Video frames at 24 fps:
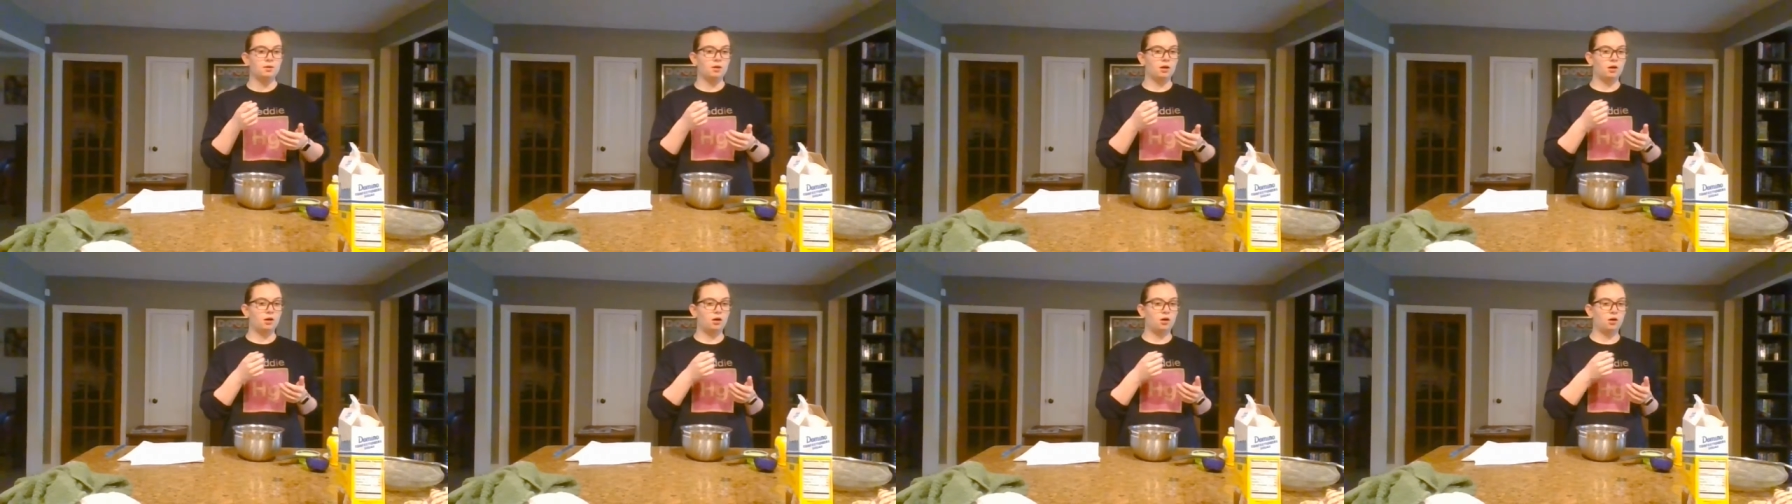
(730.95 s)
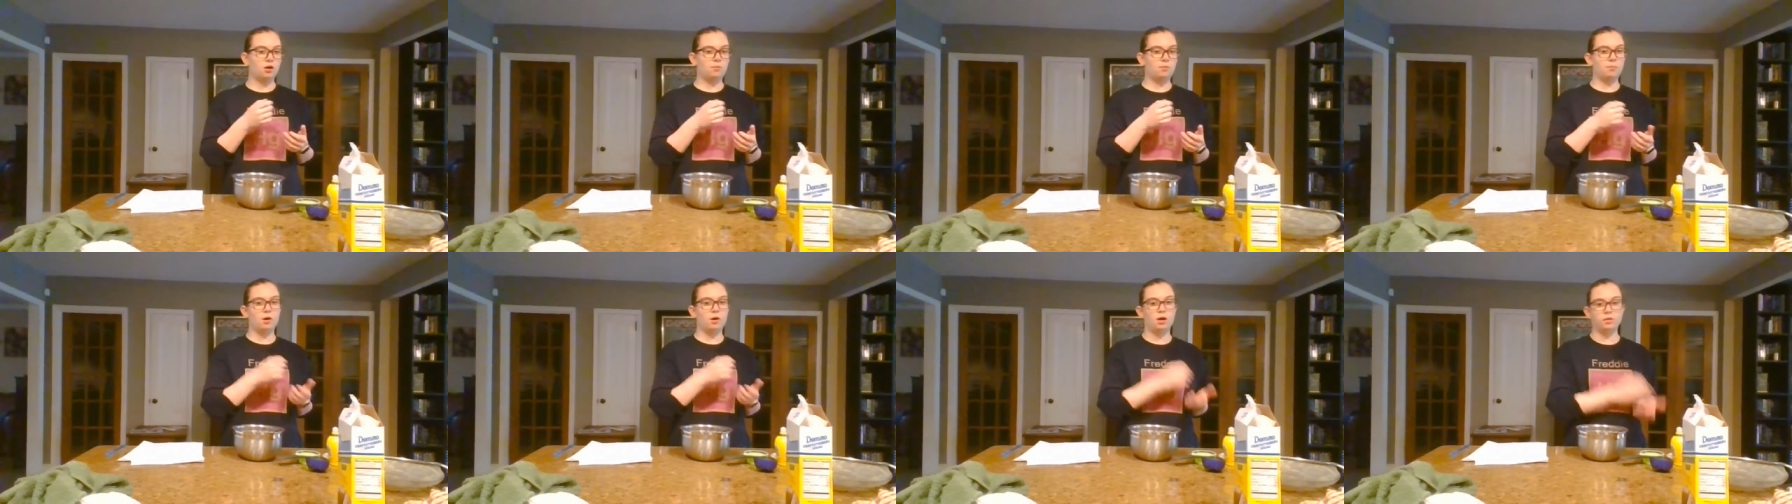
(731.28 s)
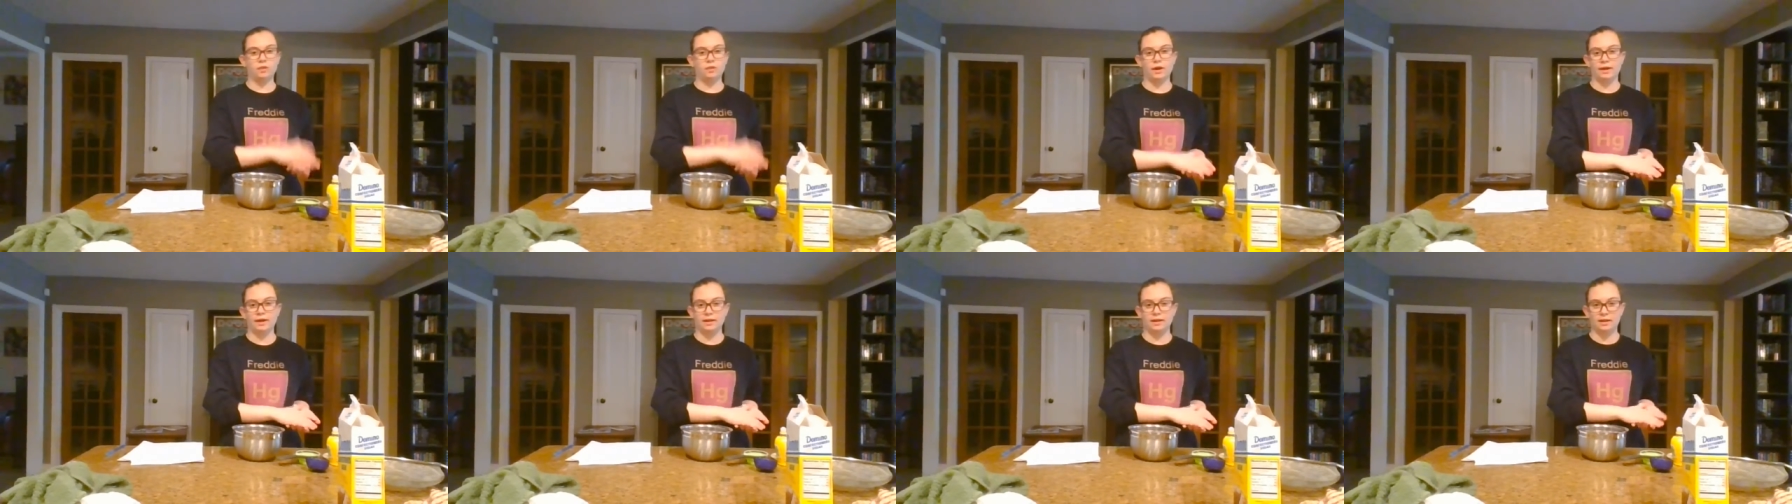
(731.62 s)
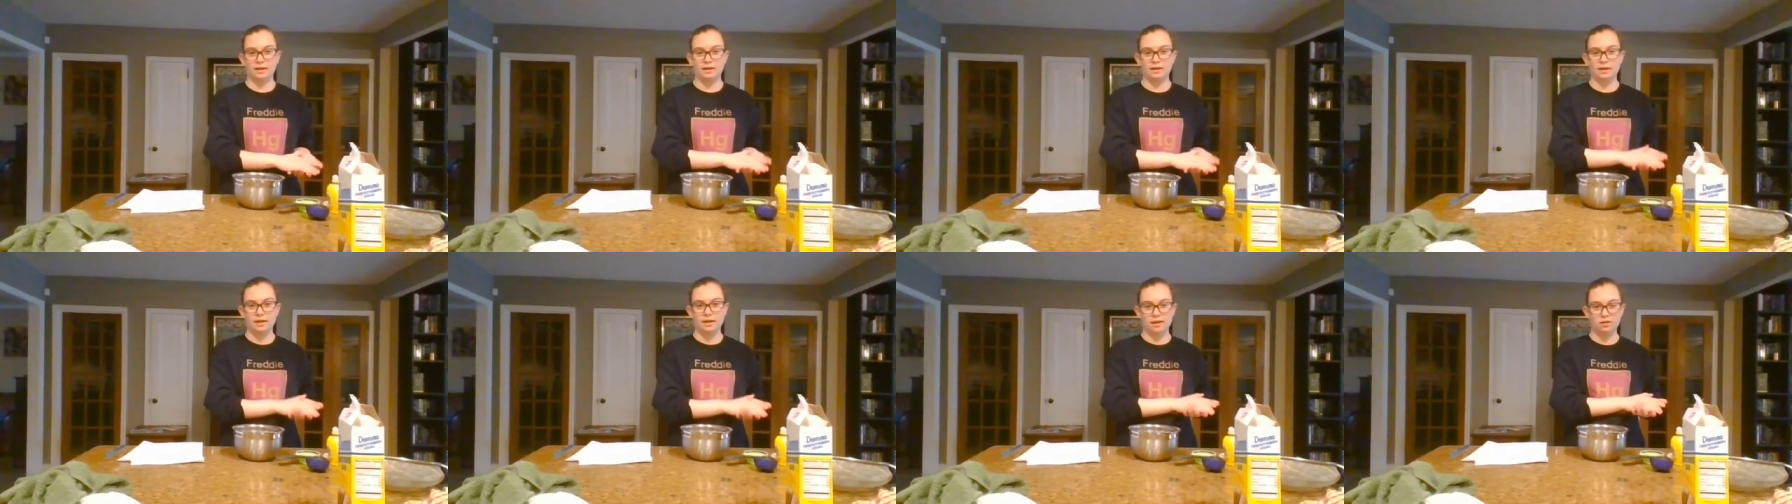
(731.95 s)
unlike
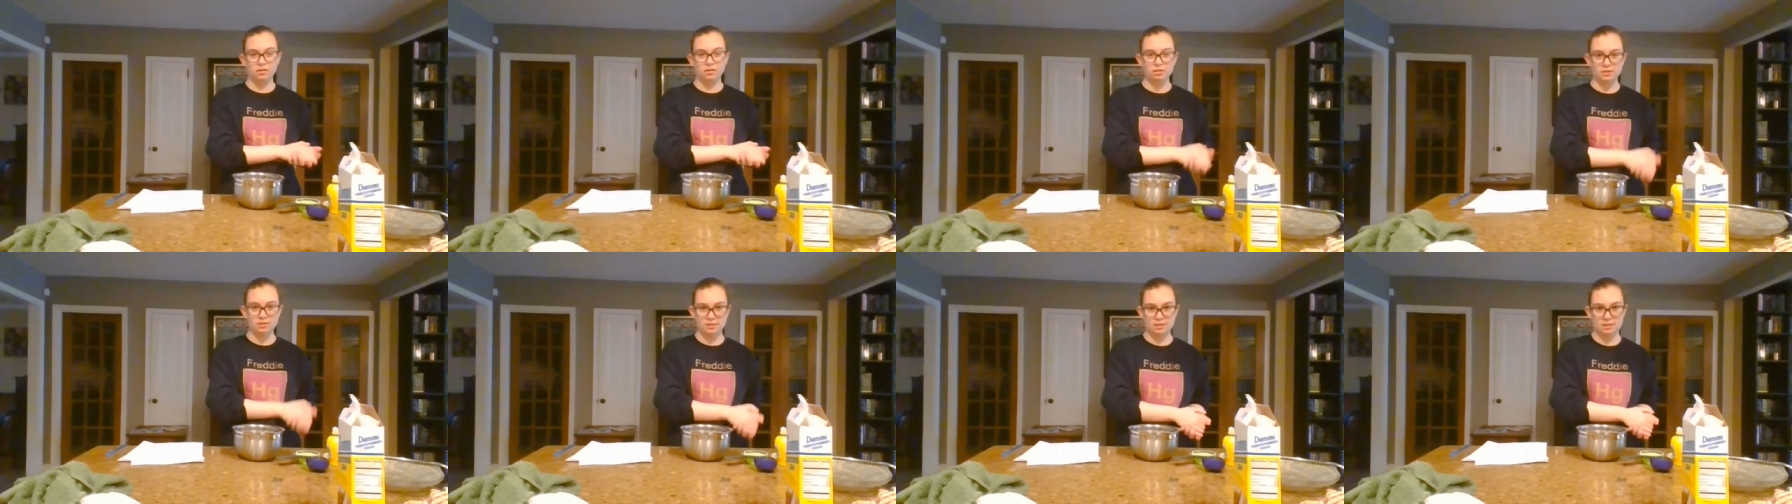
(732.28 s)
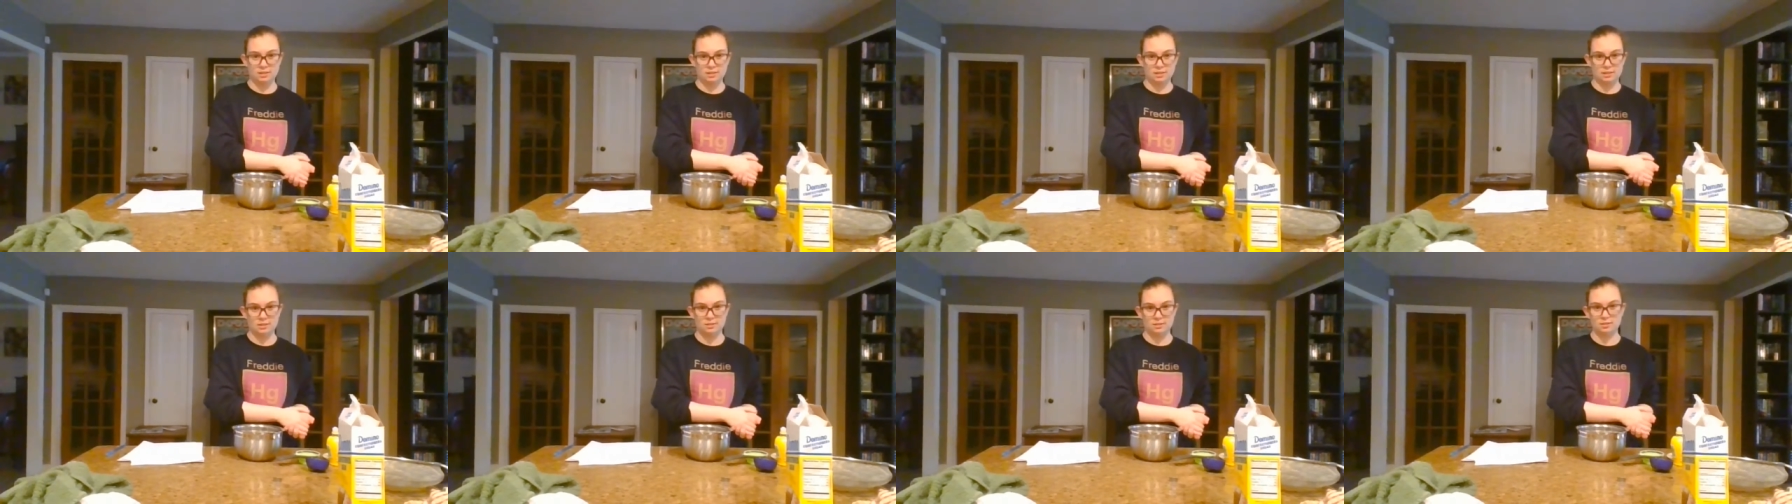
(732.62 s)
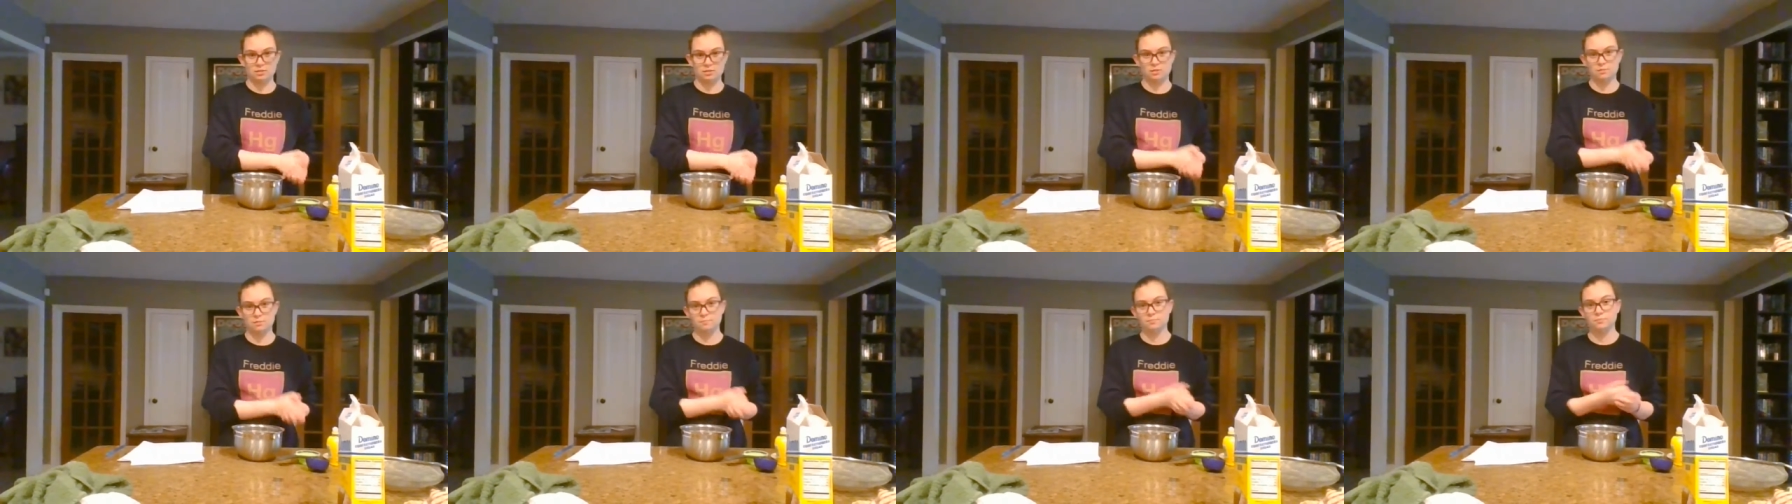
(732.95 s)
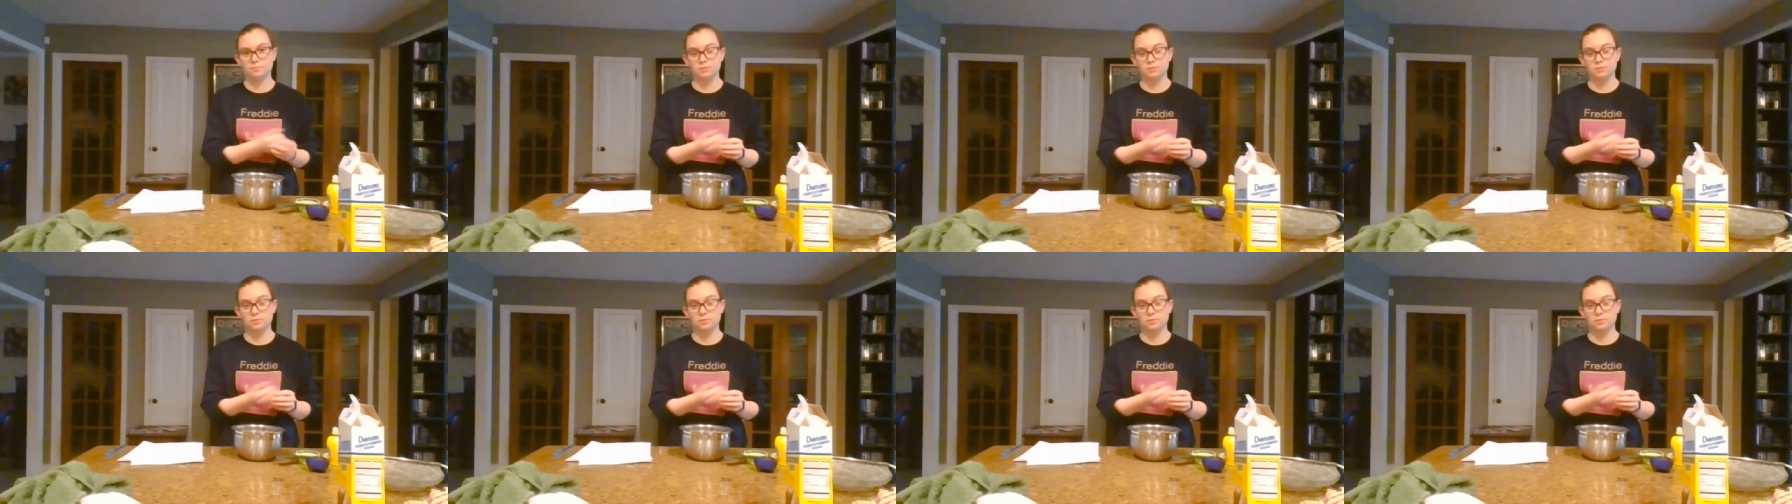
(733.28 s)
LDCs,